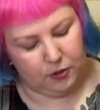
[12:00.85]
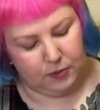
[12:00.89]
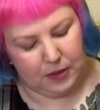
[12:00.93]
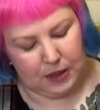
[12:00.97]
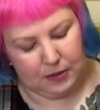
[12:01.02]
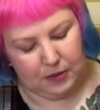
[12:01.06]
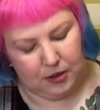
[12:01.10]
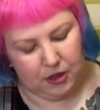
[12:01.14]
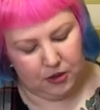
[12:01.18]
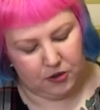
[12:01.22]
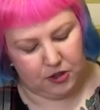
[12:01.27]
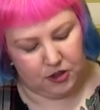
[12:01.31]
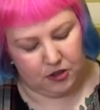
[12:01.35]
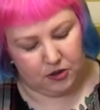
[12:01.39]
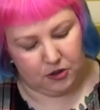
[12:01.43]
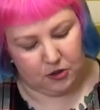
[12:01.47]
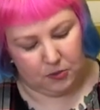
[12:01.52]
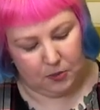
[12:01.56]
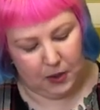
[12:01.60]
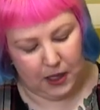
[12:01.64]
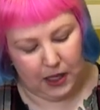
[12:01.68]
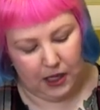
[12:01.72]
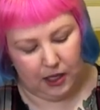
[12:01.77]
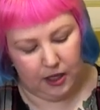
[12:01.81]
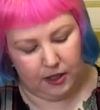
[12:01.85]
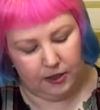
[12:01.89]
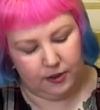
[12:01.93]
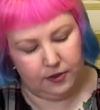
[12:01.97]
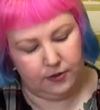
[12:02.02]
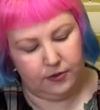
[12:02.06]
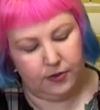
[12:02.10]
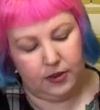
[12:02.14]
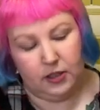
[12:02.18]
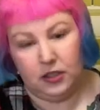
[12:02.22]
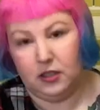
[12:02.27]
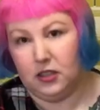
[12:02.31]
Maybe I'll just do part
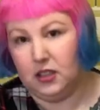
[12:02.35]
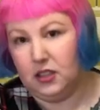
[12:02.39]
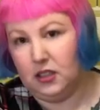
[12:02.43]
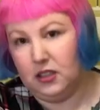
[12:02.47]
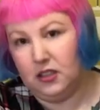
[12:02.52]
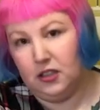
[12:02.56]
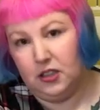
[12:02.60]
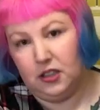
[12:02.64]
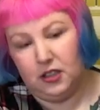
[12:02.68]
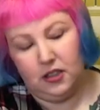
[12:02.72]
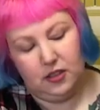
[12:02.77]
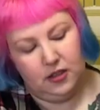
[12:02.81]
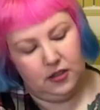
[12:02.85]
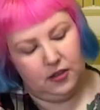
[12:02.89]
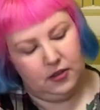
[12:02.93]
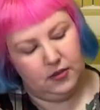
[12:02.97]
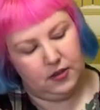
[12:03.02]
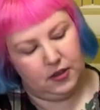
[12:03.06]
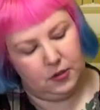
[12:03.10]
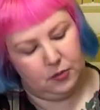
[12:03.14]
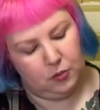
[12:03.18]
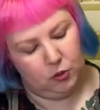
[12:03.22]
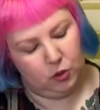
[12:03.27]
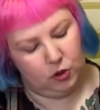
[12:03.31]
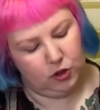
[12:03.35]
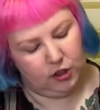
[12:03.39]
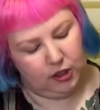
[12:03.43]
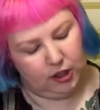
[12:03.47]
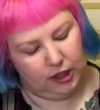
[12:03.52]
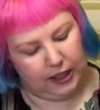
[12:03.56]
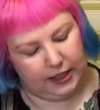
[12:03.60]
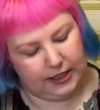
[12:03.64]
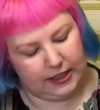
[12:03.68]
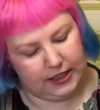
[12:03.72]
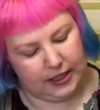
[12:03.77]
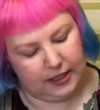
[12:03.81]
of the border,
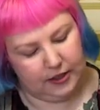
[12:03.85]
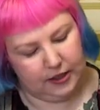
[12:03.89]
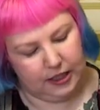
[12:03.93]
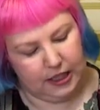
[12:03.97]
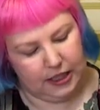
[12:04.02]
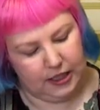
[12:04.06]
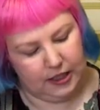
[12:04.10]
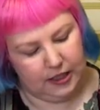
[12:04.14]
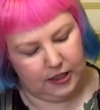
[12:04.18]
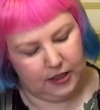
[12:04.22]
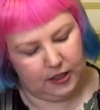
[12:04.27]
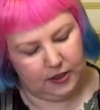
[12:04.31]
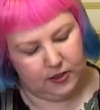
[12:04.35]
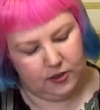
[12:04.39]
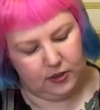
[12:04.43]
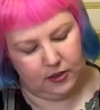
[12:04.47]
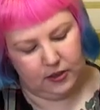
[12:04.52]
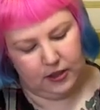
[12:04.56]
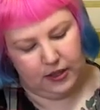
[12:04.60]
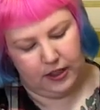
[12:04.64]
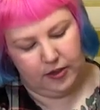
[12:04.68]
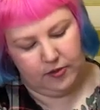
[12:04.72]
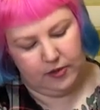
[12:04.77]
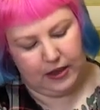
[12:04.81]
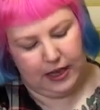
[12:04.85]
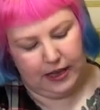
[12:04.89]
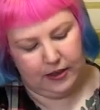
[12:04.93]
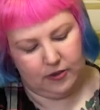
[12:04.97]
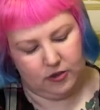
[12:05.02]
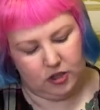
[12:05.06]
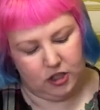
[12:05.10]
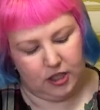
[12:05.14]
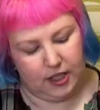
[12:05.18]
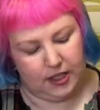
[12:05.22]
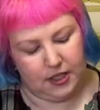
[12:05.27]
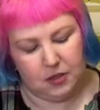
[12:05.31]
like down here, to sort of get that
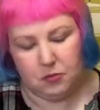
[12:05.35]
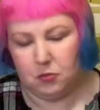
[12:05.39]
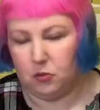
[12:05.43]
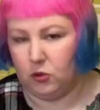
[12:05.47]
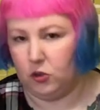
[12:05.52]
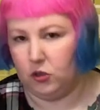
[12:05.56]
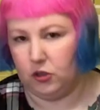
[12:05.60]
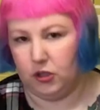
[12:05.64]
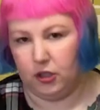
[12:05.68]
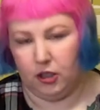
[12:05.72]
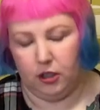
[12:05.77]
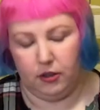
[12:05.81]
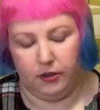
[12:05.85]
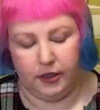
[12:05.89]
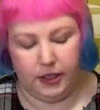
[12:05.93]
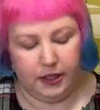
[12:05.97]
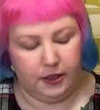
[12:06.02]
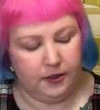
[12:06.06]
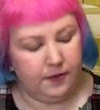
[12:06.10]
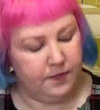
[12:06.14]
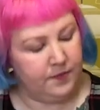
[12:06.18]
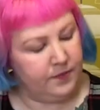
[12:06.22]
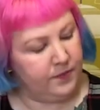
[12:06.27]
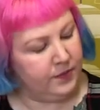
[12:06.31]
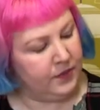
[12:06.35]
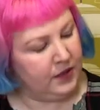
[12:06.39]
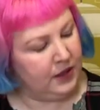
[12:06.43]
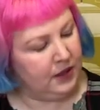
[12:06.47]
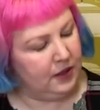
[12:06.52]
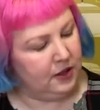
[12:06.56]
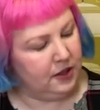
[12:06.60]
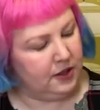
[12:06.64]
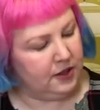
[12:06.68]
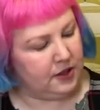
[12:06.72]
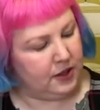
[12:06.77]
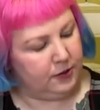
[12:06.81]
chessboard going,
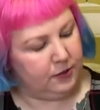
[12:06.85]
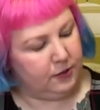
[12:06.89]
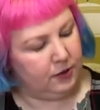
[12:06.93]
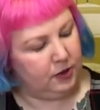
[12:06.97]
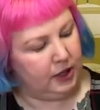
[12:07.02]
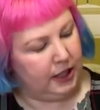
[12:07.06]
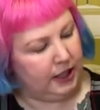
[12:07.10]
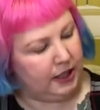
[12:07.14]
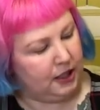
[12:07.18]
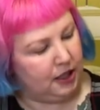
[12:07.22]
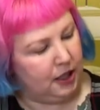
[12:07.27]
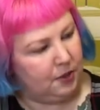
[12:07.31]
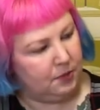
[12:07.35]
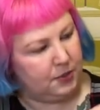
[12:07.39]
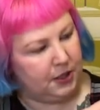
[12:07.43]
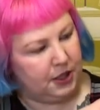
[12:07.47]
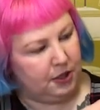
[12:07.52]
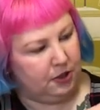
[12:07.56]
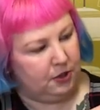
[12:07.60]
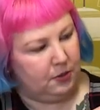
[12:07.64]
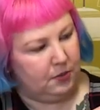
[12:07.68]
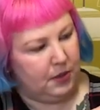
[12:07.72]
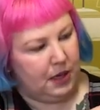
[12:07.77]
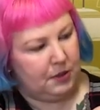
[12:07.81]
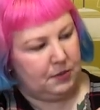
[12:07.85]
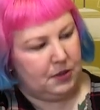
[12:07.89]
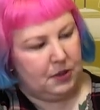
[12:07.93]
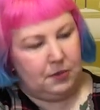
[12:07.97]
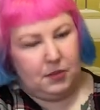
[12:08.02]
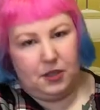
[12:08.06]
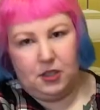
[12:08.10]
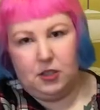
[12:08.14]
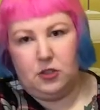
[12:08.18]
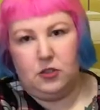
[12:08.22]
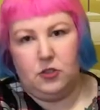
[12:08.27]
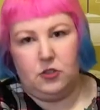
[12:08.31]
because I feel like up here it might be a
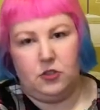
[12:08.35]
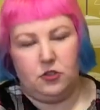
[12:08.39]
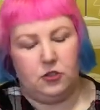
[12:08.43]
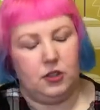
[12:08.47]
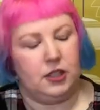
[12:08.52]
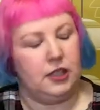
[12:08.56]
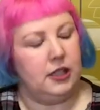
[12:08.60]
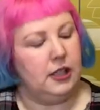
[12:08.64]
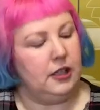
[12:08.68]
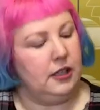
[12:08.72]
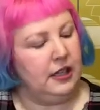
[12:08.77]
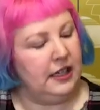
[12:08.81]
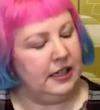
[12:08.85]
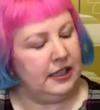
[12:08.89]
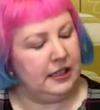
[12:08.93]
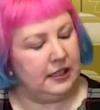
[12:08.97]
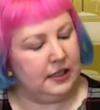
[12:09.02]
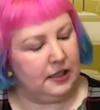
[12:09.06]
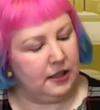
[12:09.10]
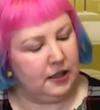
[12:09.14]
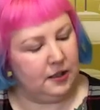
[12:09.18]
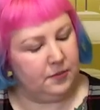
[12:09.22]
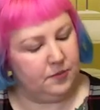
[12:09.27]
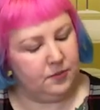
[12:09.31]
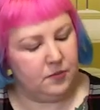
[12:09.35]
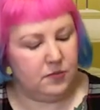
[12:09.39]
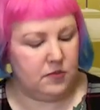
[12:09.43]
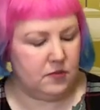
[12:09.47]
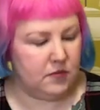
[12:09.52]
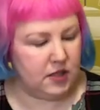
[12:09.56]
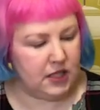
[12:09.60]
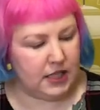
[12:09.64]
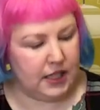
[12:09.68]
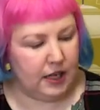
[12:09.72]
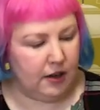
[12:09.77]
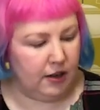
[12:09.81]
bit too tricky. We'll
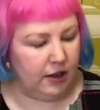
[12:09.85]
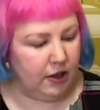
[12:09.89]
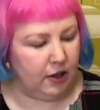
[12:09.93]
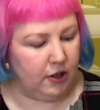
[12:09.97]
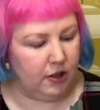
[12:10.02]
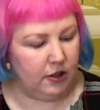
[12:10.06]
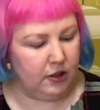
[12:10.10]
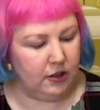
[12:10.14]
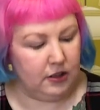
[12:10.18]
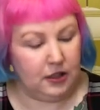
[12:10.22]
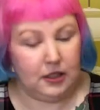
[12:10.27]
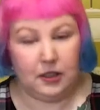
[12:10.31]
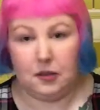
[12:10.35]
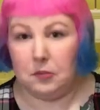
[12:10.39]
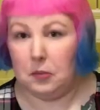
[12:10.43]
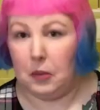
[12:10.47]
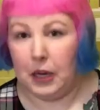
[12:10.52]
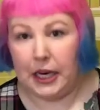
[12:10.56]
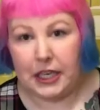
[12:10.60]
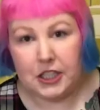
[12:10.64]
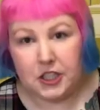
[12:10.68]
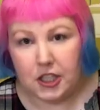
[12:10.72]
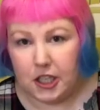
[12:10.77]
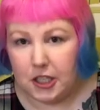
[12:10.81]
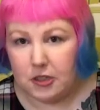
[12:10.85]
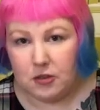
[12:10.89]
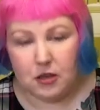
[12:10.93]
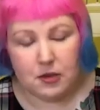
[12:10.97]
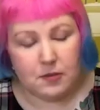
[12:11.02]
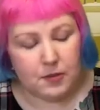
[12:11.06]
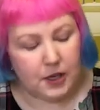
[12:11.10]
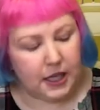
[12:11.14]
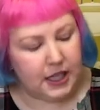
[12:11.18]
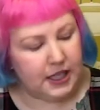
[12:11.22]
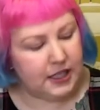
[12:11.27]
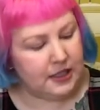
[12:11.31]
see how I go. Might change my
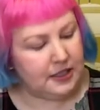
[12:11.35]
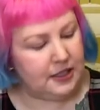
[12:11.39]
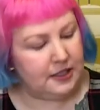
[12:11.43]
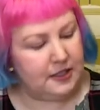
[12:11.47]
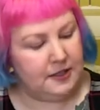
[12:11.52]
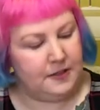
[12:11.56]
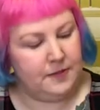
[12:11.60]
mind.